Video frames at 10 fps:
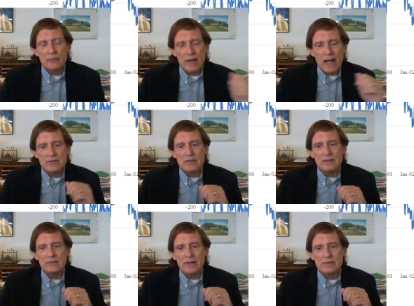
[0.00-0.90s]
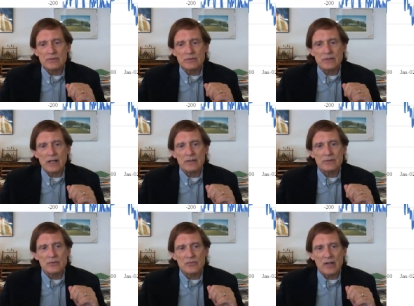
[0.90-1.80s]
Rational investors
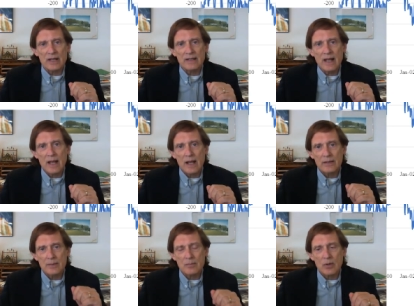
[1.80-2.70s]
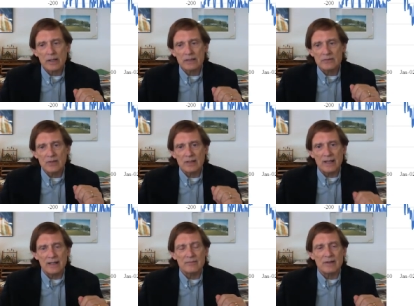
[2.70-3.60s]
understand the markets that
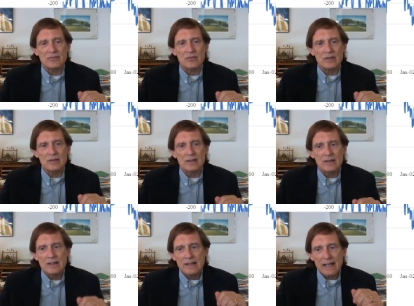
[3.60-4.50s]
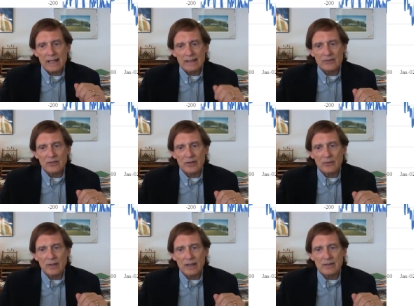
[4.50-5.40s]
they invest in, and they say,
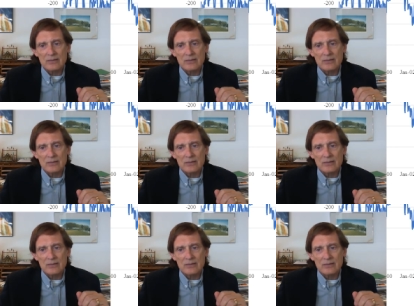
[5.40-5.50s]
okay,